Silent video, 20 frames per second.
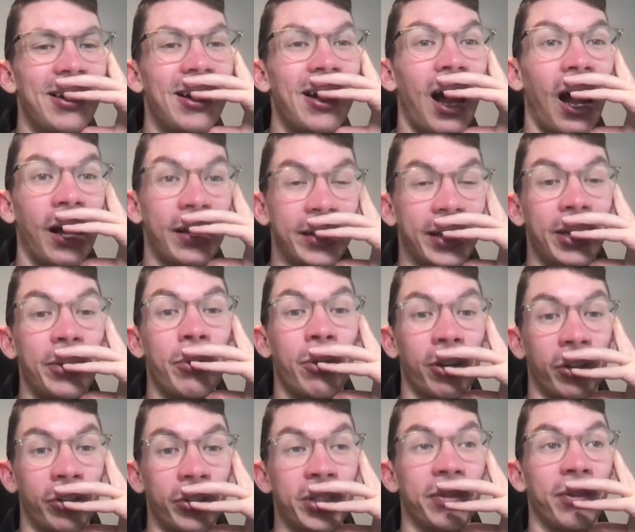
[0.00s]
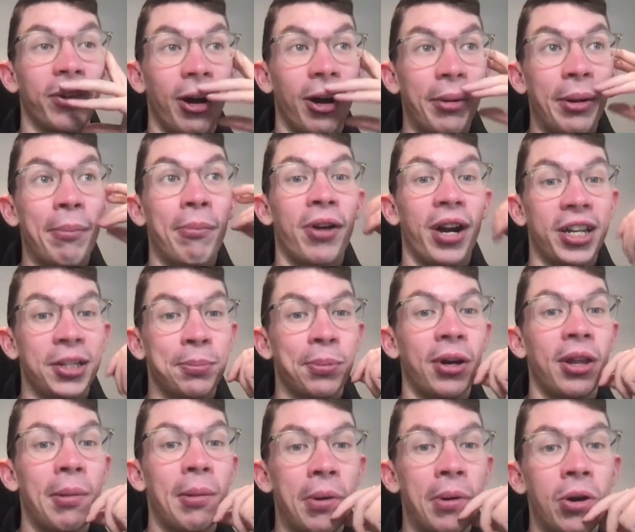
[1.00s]
I tell you what, Christopher, I'm impressed by
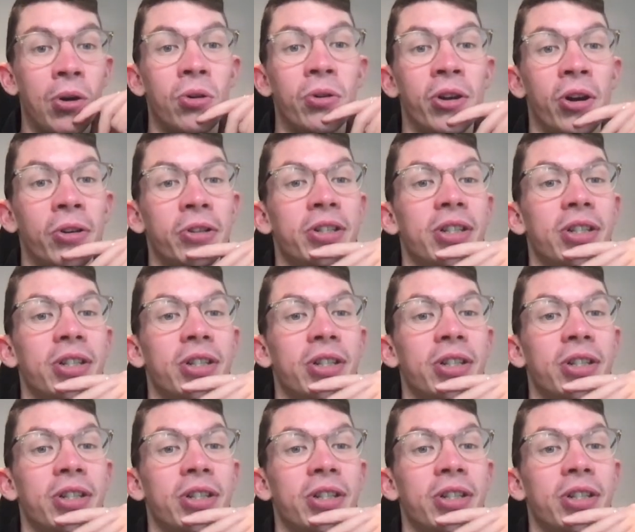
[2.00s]
the bottle not